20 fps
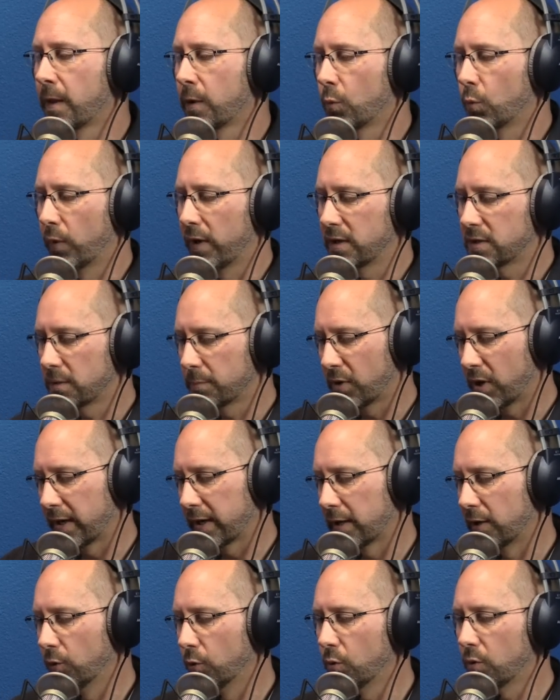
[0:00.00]
Where's the buyer
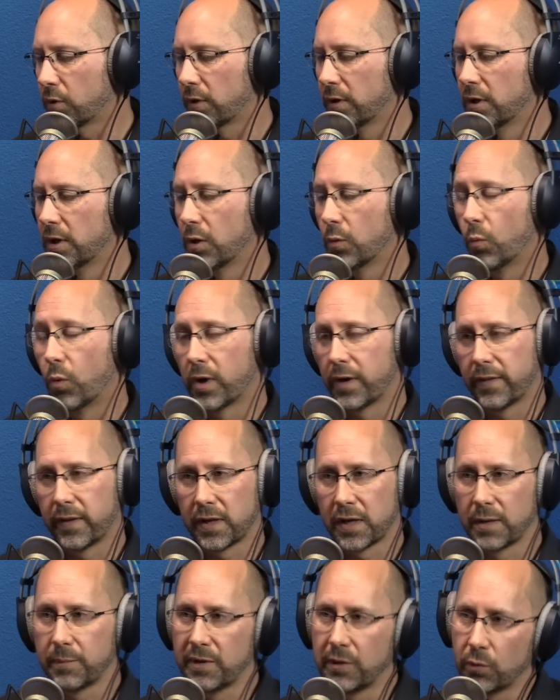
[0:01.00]
going to look? What are they
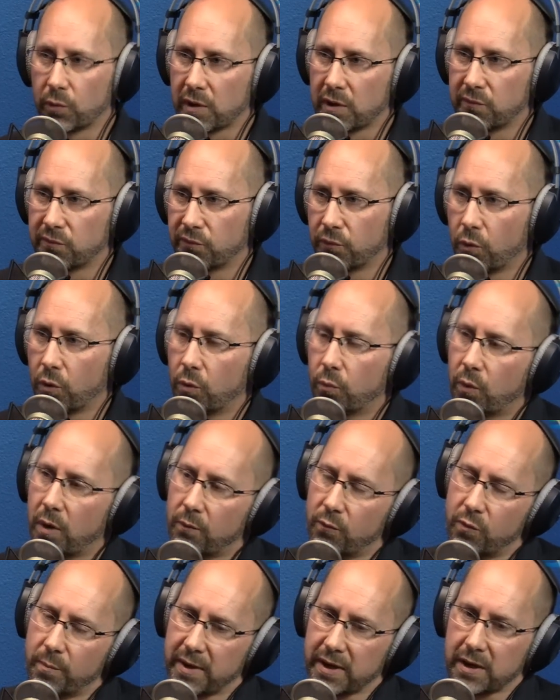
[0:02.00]
going to be looking for? What
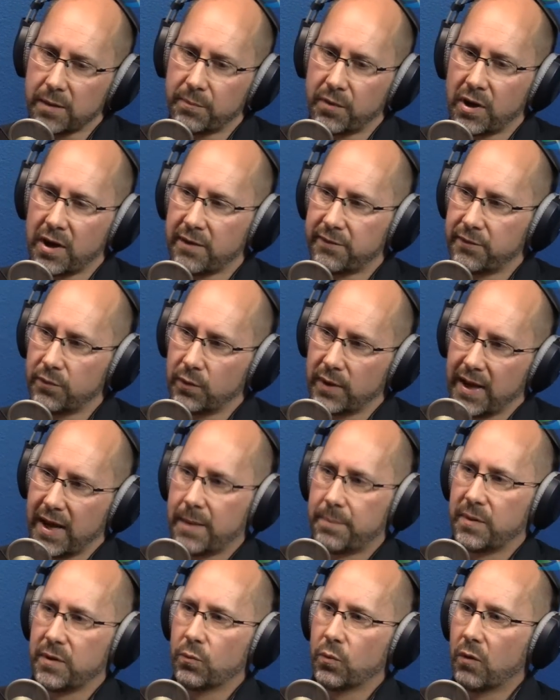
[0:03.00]
will make a buyer feel
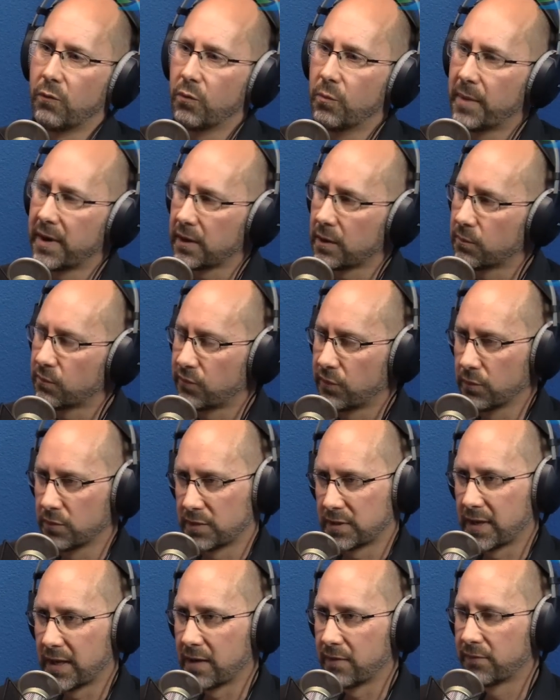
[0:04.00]
happy? What will make them feel
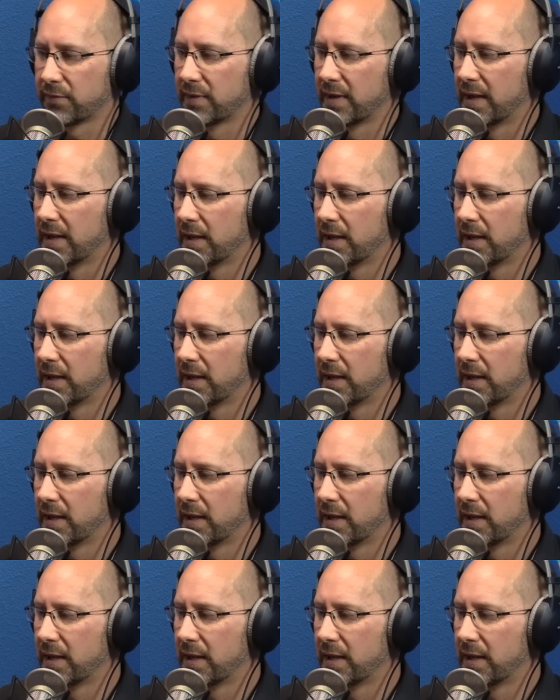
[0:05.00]
mm-hmm. safe?